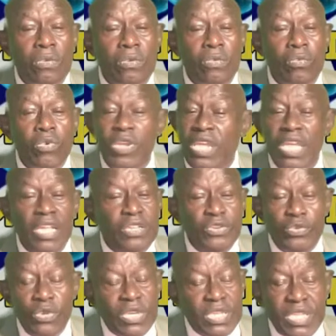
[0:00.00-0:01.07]
We can't
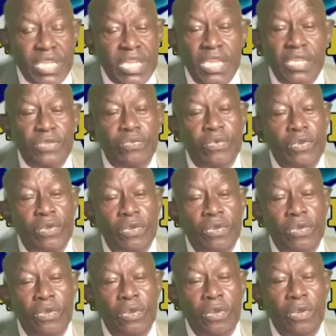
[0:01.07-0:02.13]
do the things we
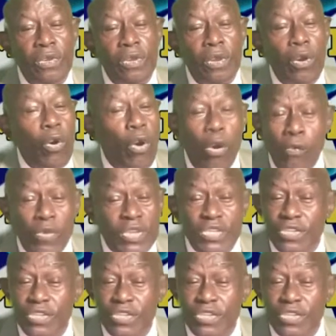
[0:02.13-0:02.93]
always